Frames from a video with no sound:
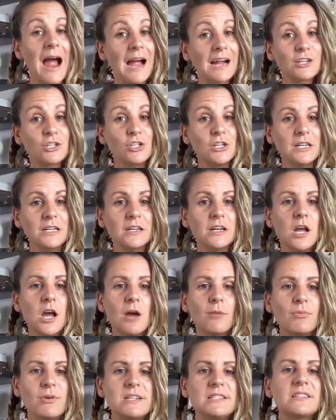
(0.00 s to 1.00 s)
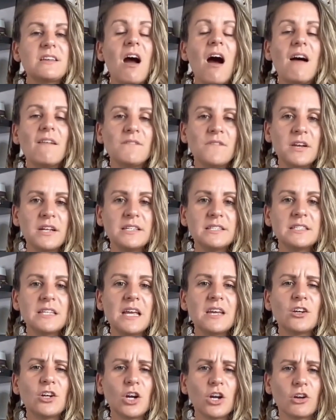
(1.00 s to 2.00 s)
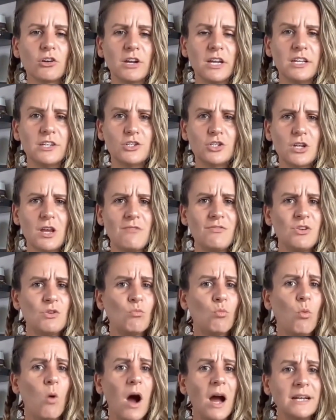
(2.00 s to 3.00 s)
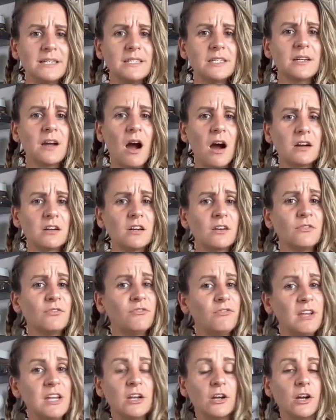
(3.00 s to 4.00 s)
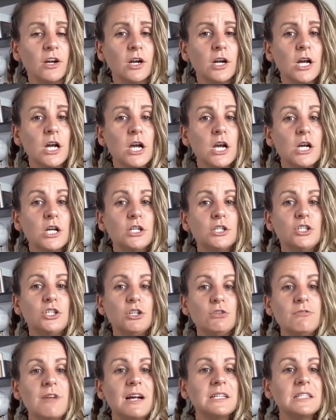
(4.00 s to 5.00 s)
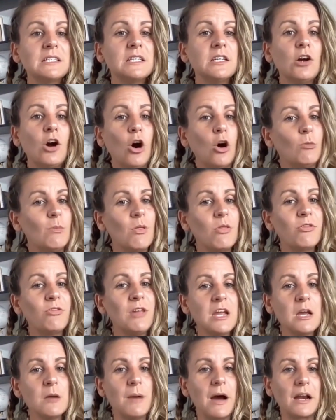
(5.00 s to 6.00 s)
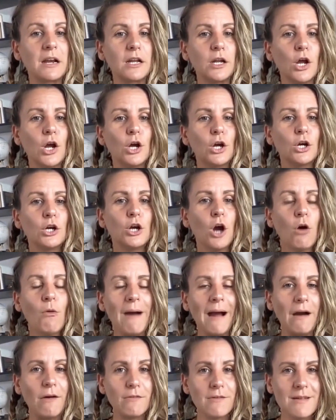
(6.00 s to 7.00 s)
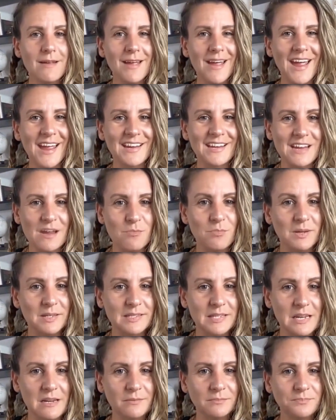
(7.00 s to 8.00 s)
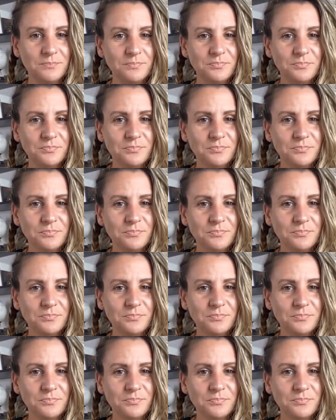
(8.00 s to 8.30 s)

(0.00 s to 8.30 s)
Action breeds confidence and courage. If you want to conquer fear, do not sit home and think about it. Go out and get busy.